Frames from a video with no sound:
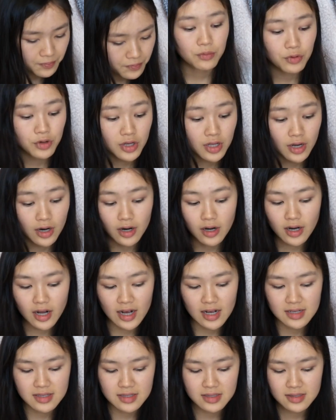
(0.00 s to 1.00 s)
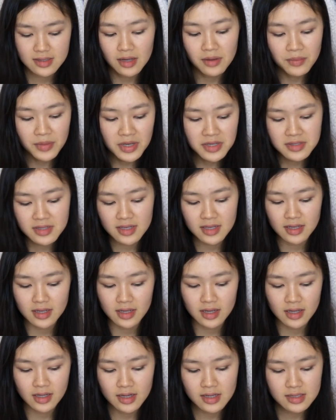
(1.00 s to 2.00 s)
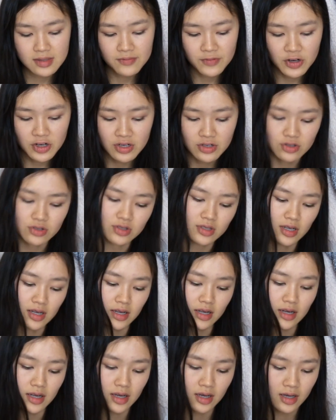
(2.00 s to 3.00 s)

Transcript: Breedy Art asks, amazing, and yes, I'm very interested.